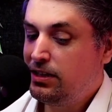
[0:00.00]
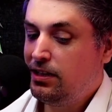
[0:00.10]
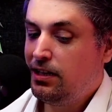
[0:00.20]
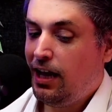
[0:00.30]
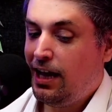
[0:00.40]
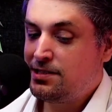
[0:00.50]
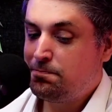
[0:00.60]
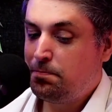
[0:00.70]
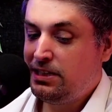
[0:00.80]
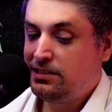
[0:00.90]
has
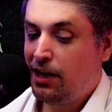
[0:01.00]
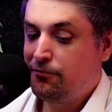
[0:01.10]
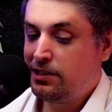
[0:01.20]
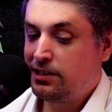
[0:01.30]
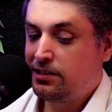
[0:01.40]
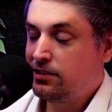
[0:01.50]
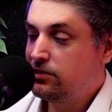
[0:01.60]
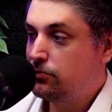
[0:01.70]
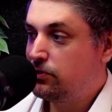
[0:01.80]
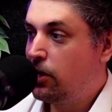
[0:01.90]
been governing
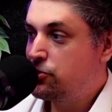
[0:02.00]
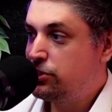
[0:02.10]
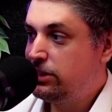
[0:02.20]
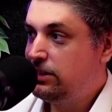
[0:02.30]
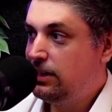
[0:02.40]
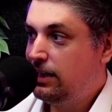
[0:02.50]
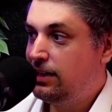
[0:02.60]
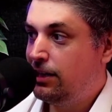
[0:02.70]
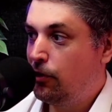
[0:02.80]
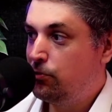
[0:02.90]
sort of largely in
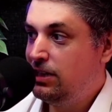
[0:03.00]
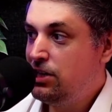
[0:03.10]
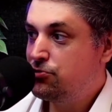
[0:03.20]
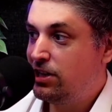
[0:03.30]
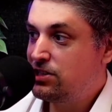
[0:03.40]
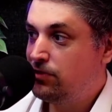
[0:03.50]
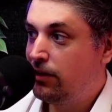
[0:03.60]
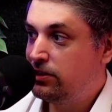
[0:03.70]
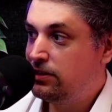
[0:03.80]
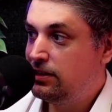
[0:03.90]
their own interests
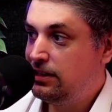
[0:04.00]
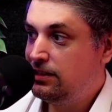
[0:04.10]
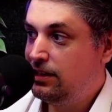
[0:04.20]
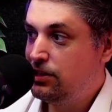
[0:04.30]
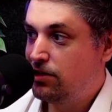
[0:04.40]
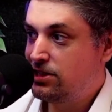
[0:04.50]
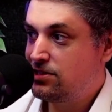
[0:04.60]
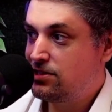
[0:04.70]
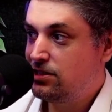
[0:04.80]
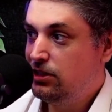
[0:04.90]
rather than the
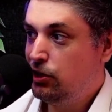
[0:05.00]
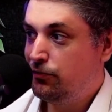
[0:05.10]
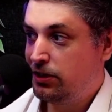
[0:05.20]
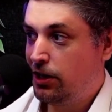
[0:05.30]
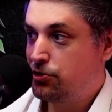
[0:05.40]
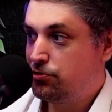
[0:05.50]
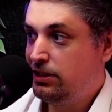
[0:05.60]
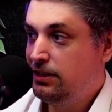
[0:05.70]
interests of the country.